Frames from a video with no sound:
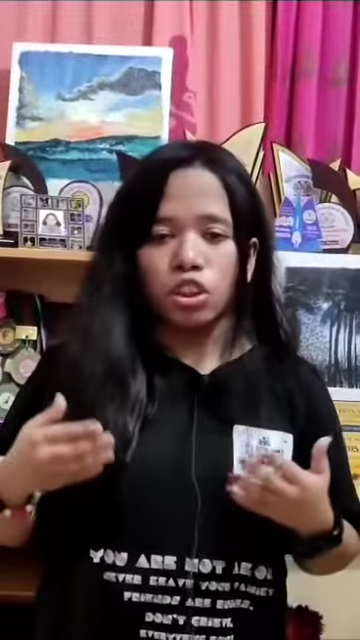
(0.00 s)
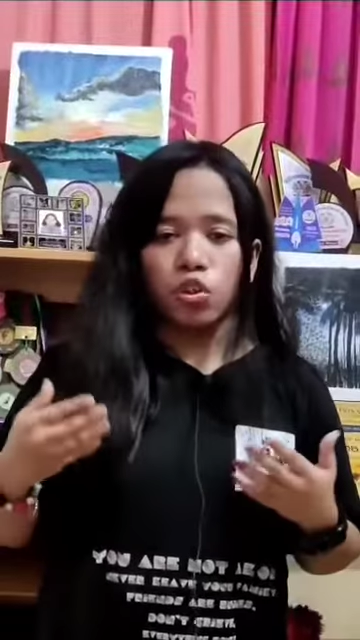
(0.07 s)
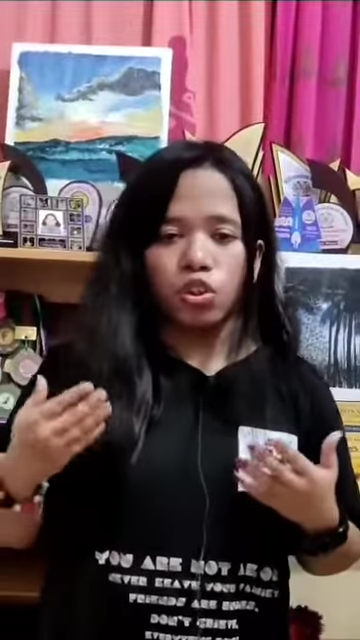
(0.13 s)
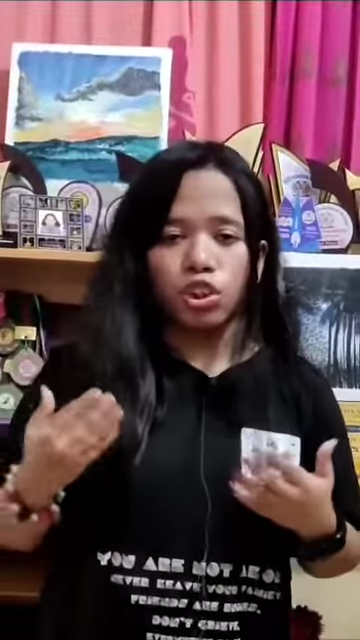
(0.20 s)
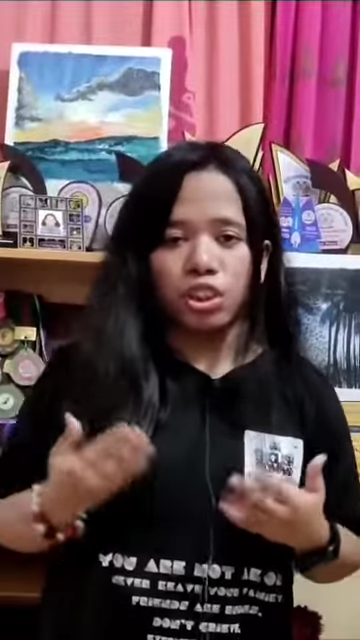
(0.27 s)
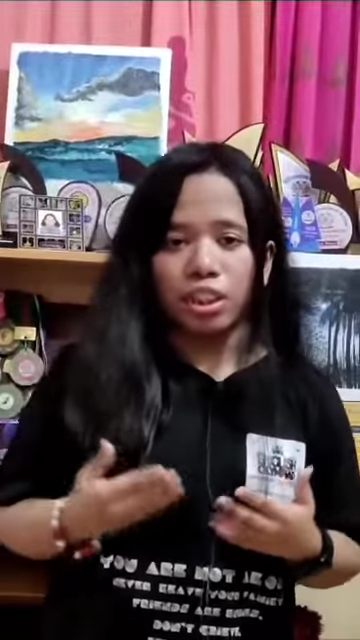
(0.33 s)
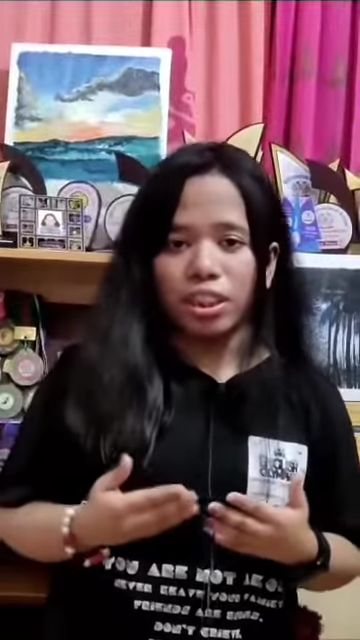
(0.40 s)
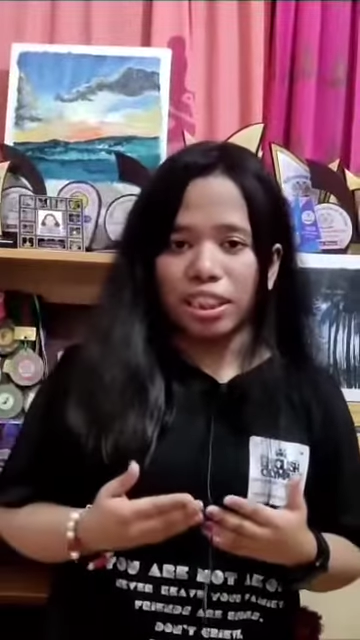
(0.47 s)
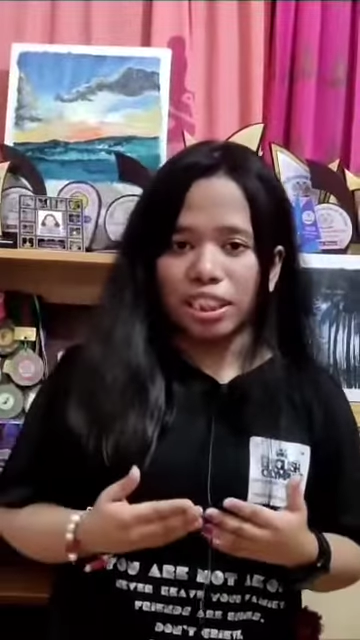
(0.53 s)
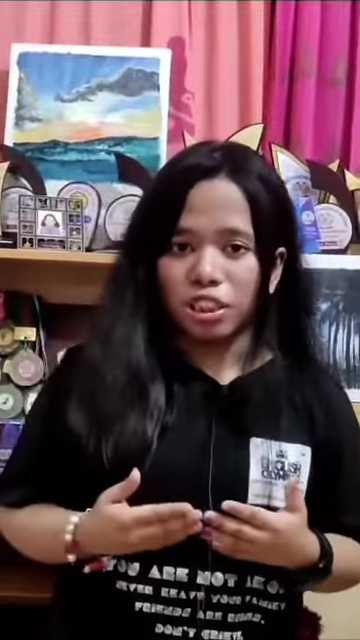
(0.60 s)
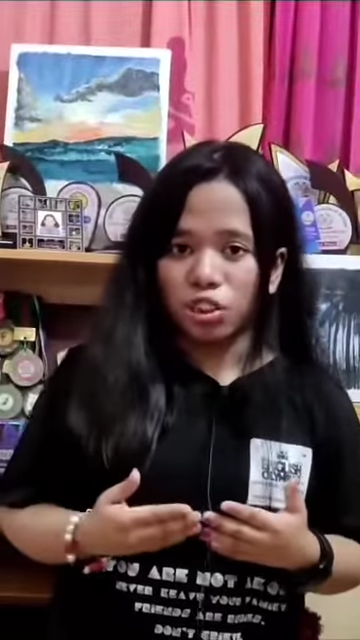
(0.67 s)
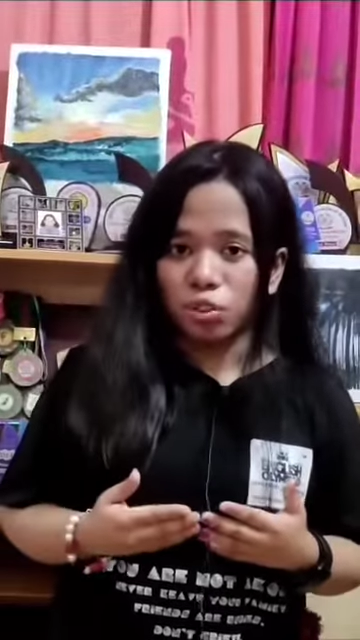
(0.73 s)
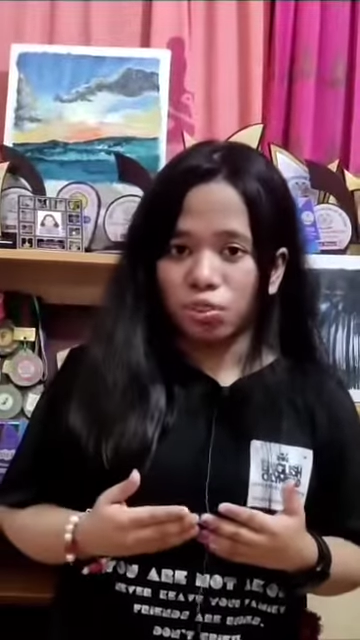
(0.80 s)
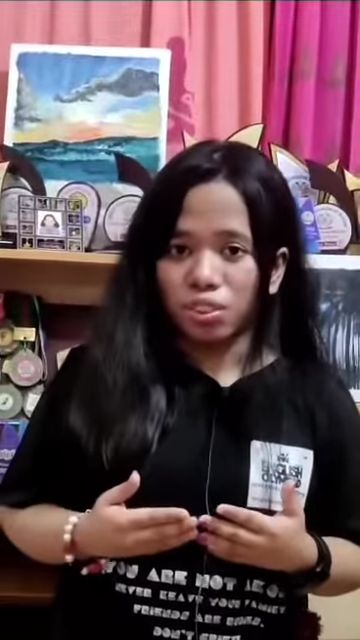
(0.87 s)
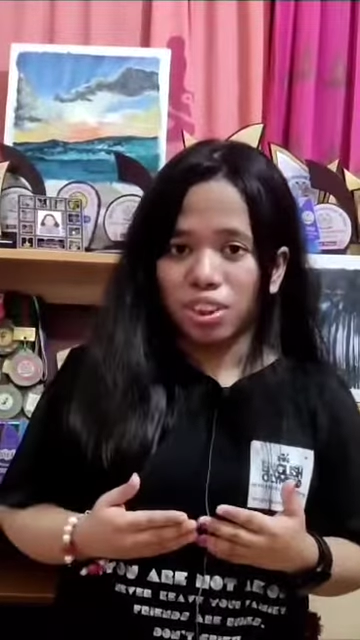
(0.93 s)
and social
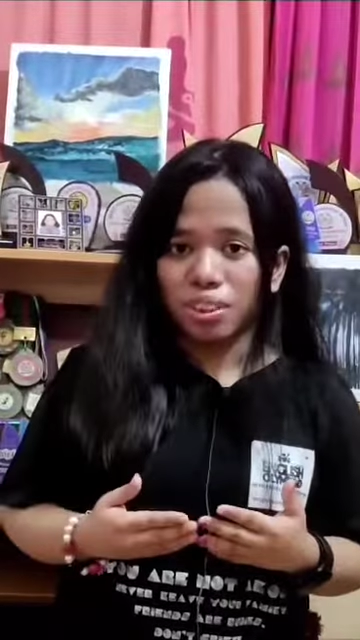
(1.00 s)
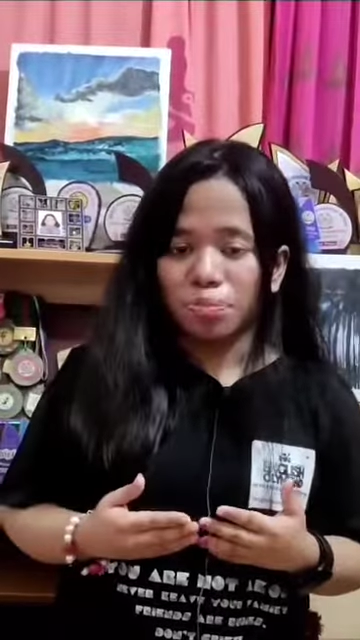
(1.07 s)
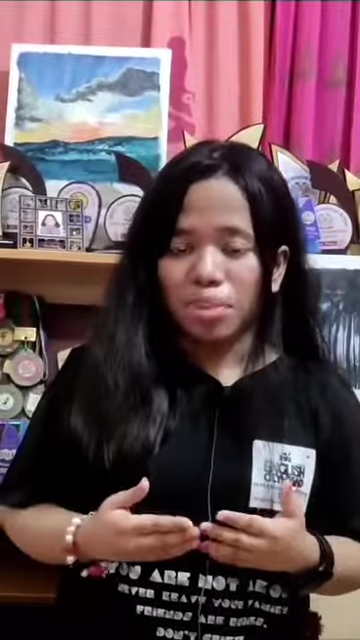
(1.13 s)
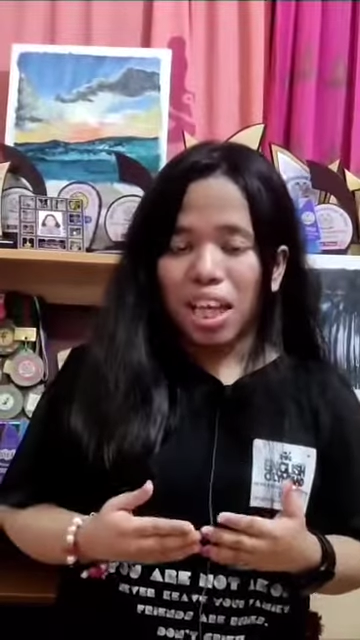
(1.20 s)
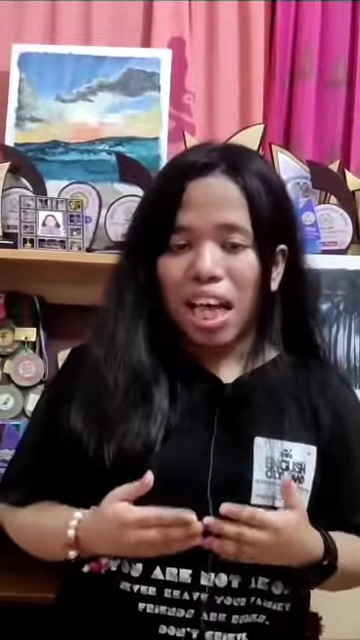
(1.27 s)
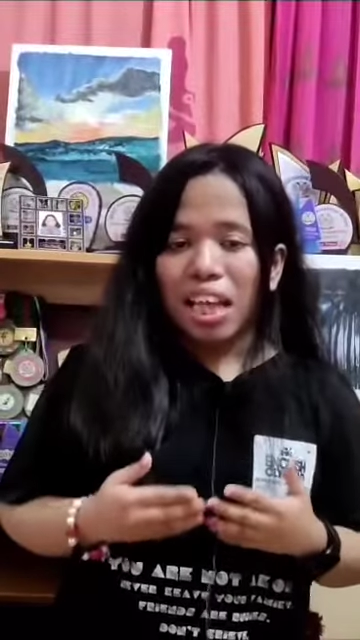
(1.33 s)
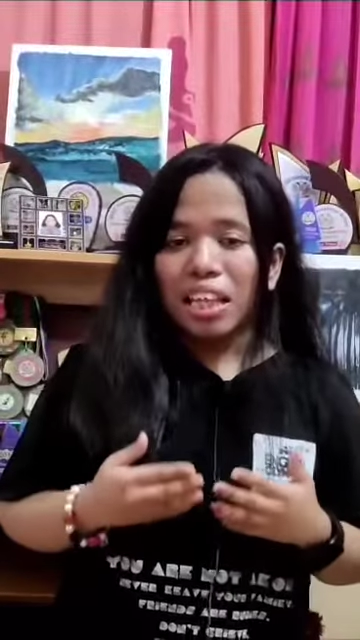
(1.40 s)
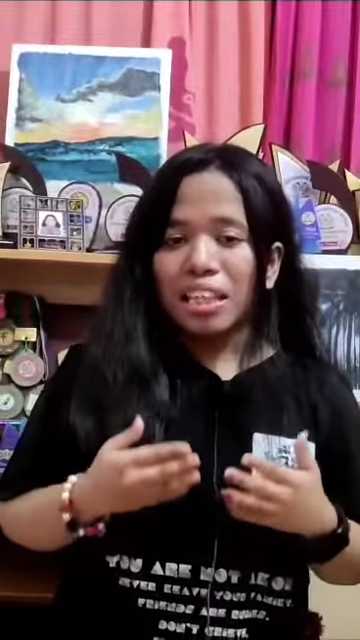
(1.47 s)
issues.